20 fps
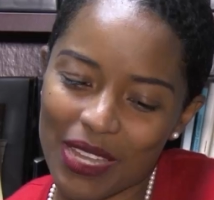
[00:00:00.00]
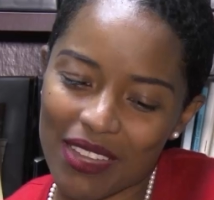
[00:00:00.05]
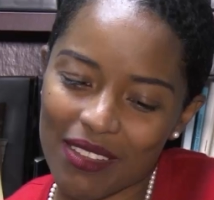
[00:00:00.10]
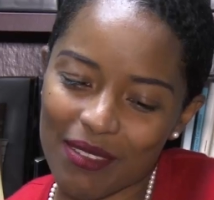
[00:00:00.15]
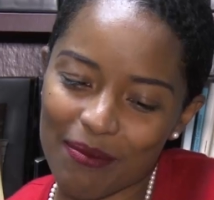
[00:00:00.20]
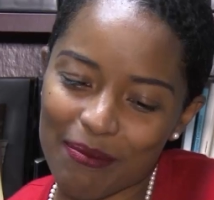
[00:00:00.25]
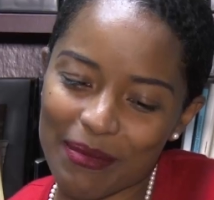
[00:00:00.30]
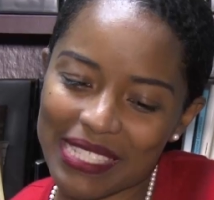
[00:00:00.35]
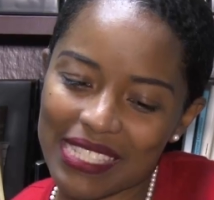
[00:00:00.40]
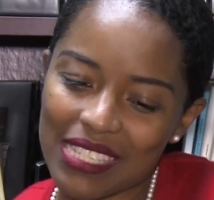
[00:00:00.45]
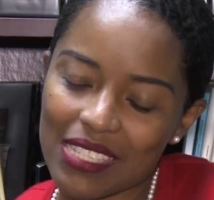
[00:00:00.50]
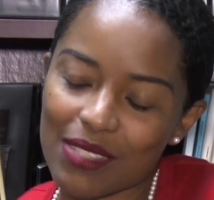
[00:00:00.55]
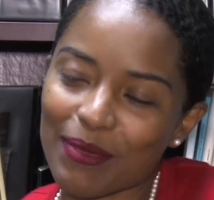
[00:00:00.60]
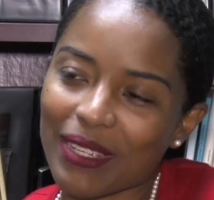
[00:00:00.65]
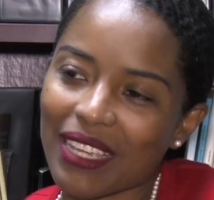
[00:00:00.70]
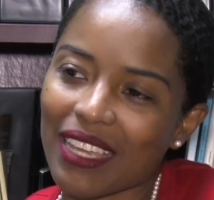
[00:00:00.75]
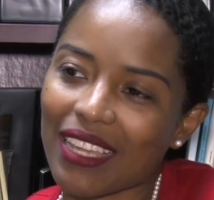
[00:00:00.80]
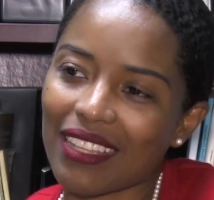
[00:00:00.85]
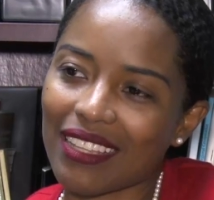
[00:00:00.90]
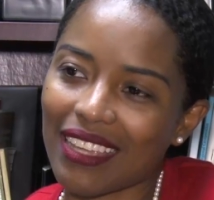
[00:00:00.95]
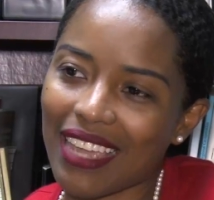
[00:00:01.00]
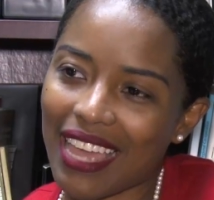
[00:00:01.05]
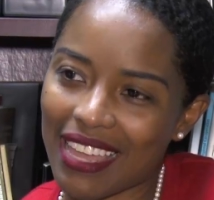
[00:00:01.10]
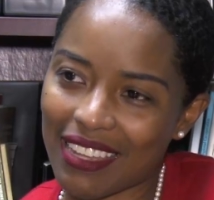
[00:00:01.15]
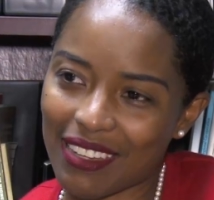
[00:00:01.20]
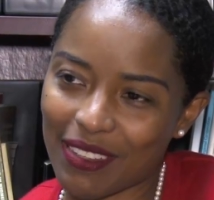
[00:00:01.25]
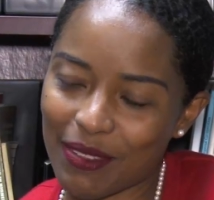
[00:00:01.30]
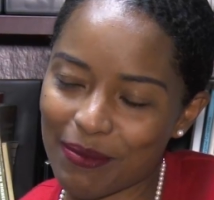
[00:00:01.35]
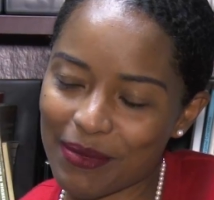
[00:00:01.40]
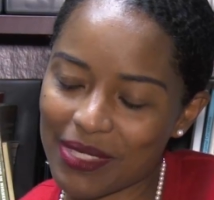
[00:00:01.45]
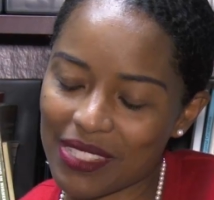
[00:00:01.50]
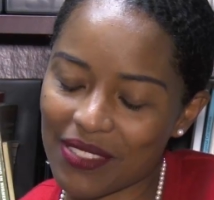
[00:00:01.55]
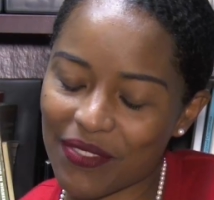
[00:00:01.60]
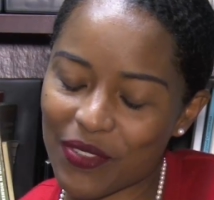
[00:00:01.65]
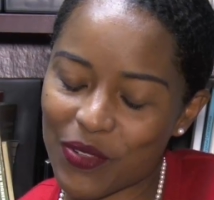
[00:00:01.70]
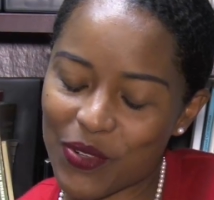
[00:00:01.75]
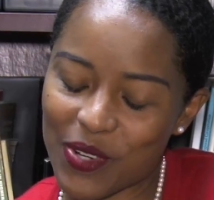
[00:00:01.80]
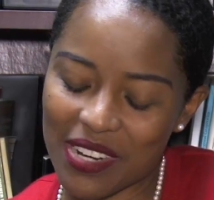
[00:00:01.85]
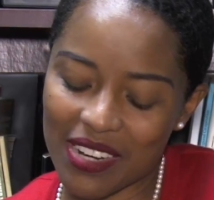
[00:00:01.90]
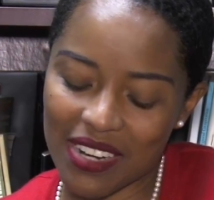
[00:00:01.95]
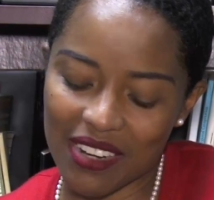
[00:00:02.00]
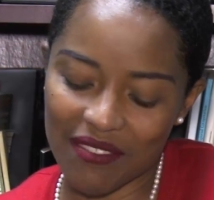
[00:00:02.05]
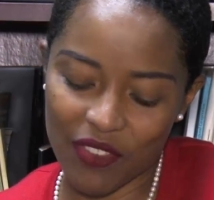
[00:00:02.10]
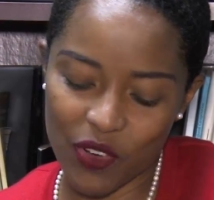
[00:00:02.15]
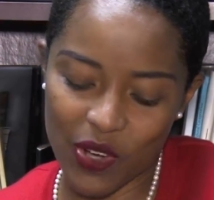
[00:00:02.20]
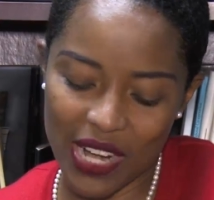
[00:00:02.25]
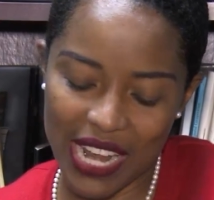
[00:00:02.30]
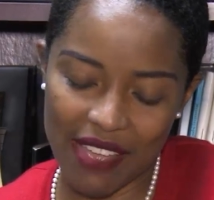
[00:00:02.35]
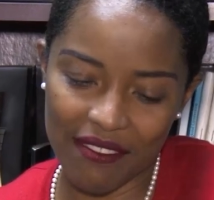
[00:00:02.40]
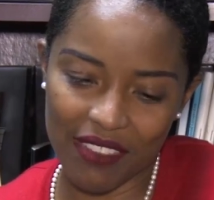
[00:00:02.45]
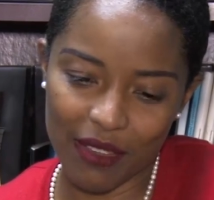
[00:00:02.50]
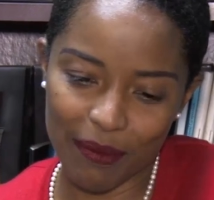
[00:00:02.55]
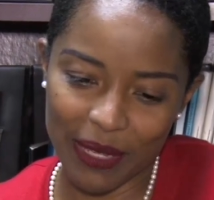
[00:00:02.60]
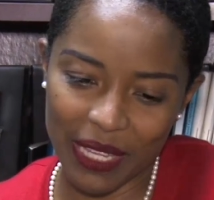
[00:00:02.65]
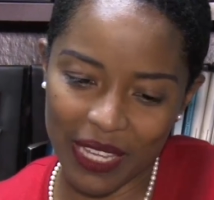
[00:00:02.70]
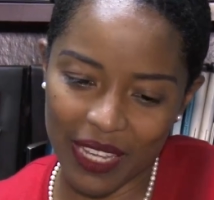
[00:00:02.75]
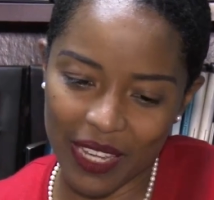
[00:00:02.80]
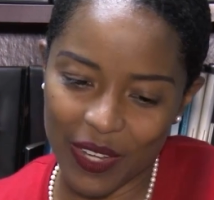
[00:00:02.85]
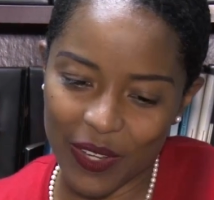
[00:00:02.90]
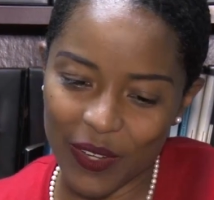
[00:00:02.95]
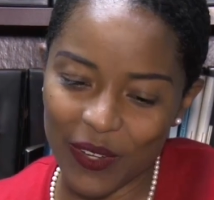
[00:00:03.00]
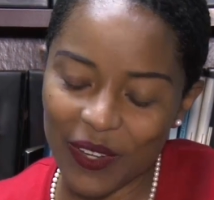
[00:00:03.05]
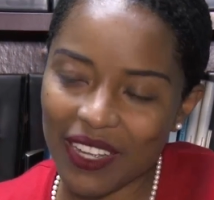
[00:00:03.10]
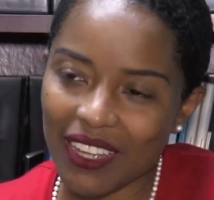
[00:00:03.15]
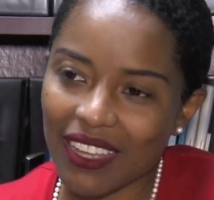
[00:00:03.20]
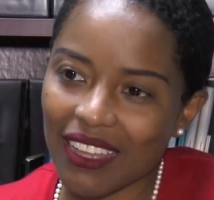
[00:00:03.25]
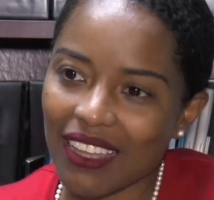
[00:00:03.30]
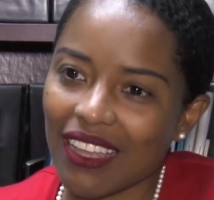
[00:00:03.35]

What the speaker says: Mrs. McKelly-Adams, for having me here.